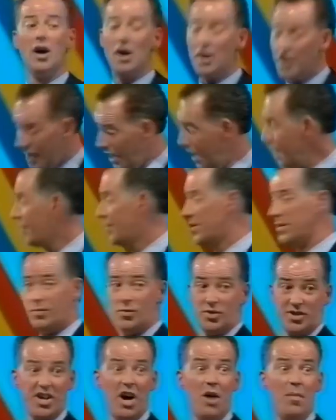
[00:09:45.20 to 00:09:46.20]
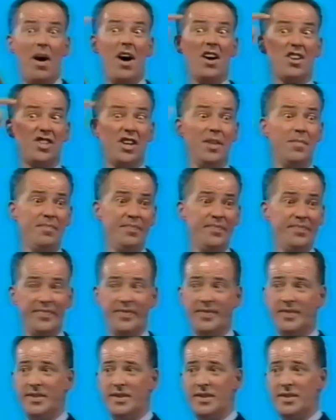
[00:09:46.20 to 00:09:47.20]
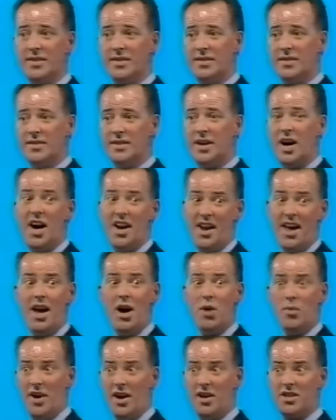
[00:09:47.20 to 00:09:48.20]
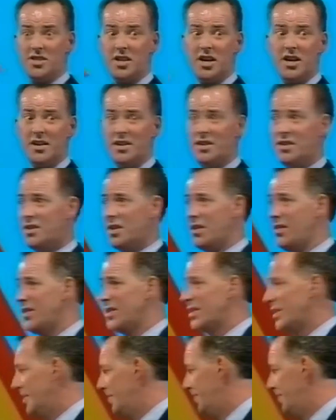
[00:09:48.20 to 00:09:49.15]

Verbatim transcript: OK, so am I, Jim. I had hair when I started this series.